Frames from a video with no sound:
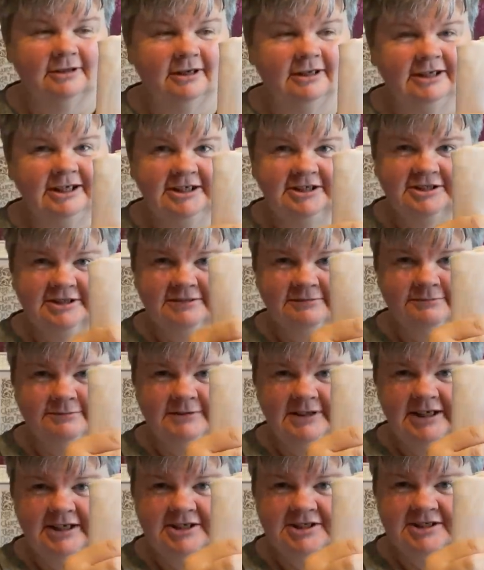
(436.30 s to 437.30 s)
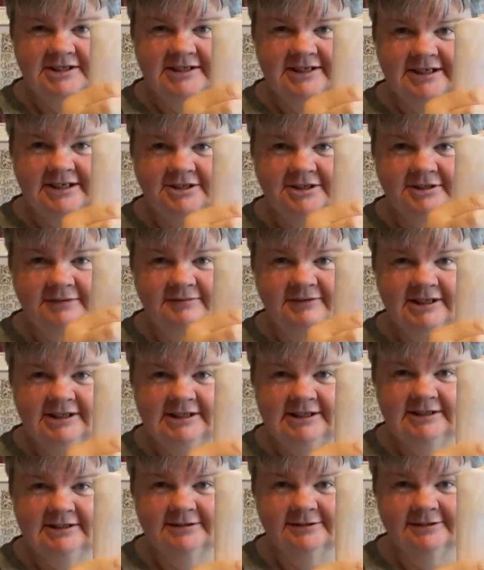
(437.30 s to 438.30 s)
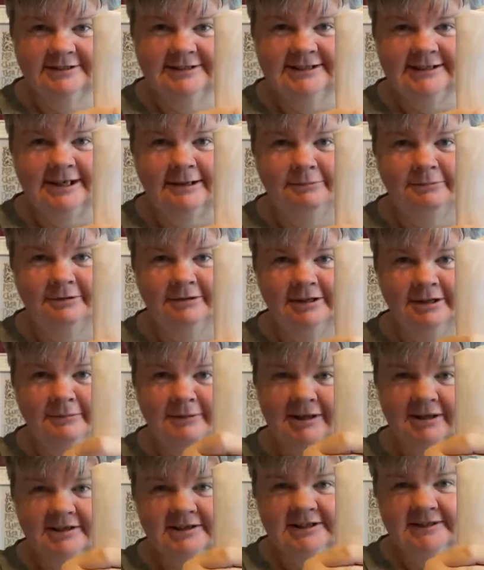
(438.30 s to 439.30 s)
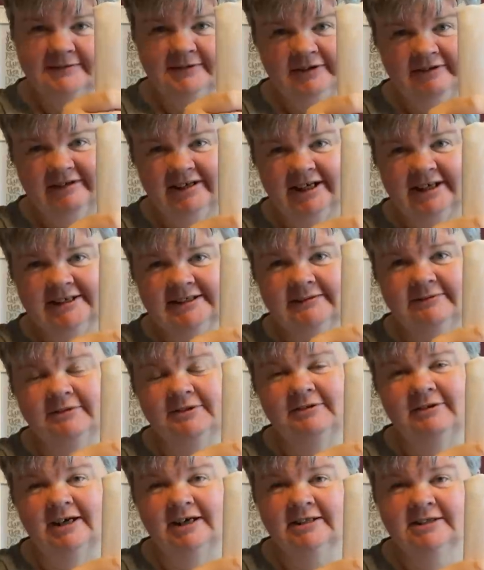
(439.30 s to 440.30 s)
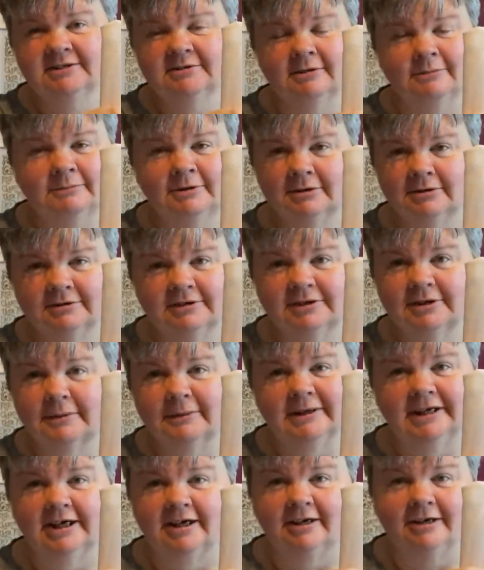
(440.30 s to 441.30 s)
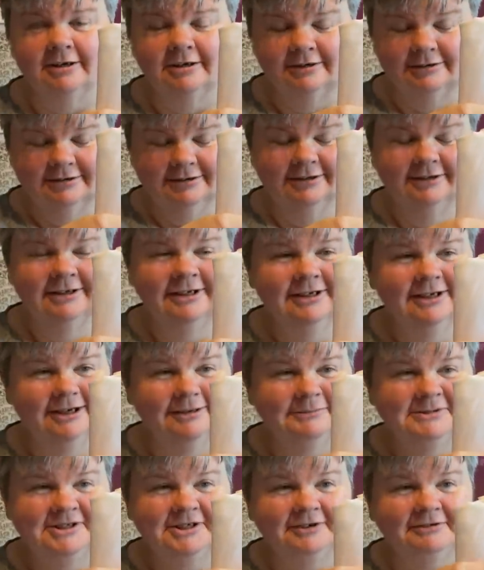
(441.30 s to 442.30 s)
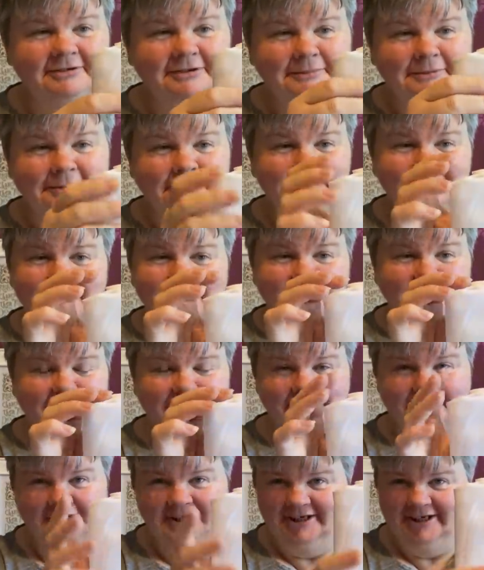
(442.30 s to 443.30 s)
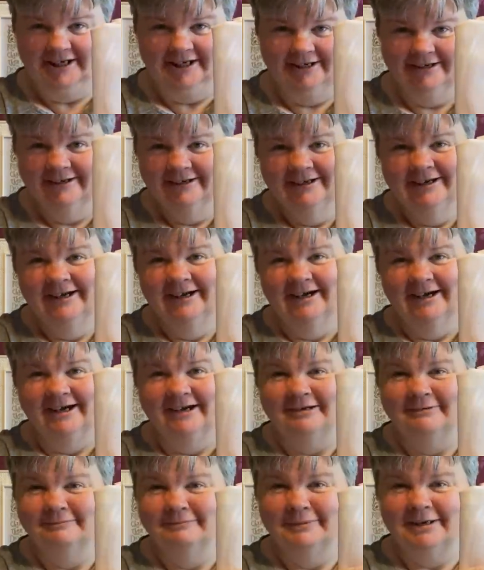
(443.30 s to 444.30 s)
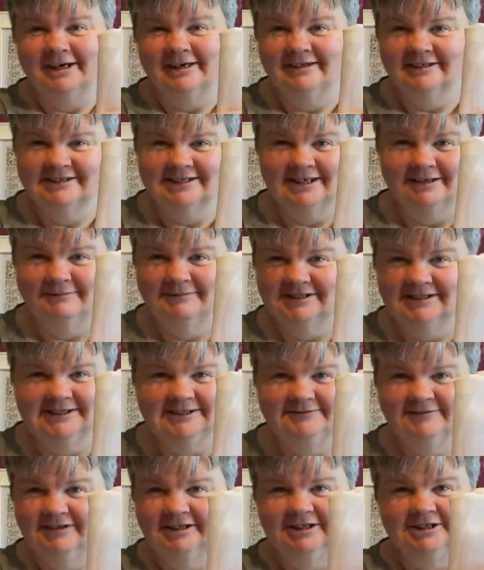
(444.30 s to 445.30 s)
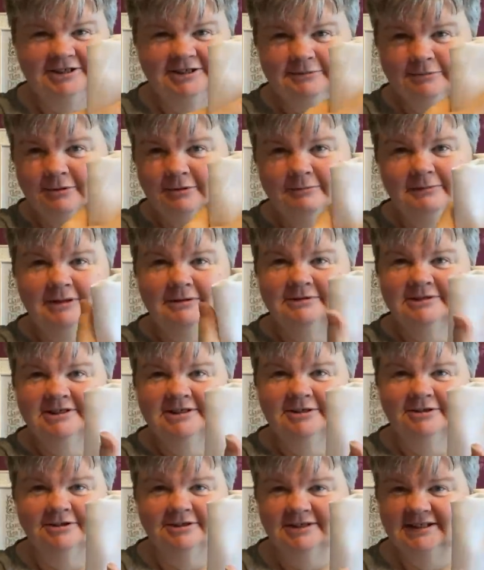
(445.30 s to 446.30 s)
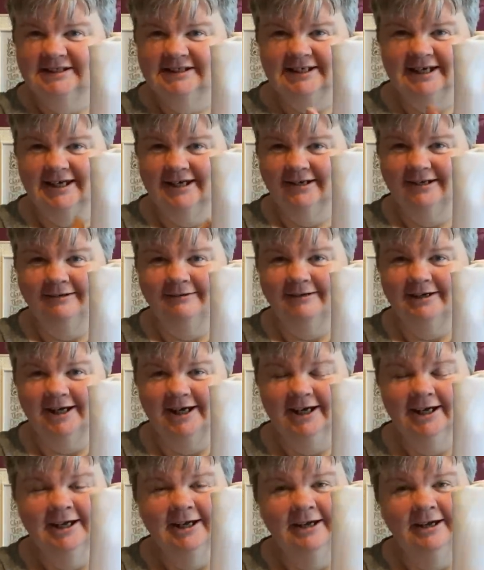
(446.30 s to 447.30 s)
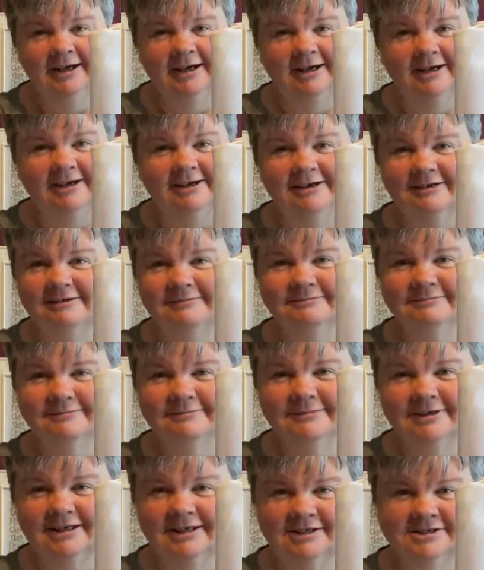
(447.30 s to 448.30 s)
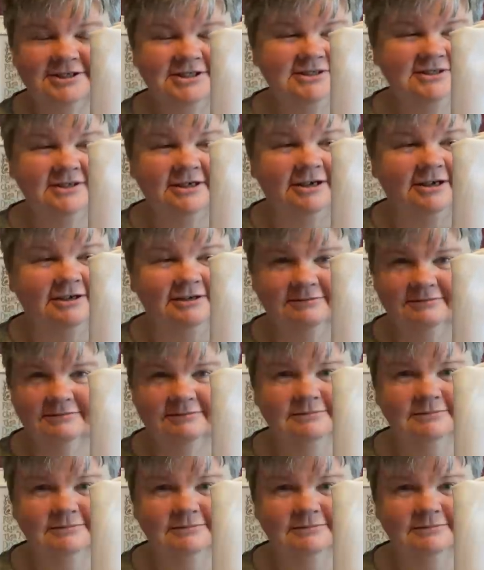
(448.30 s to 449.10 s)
each stitch of this is done separately because it's variegated thread. So I'm not undoing it all. I'm sorry, but I'm not frogging it. By the time this is finished, you won't be able to notice it anyway. I just thought,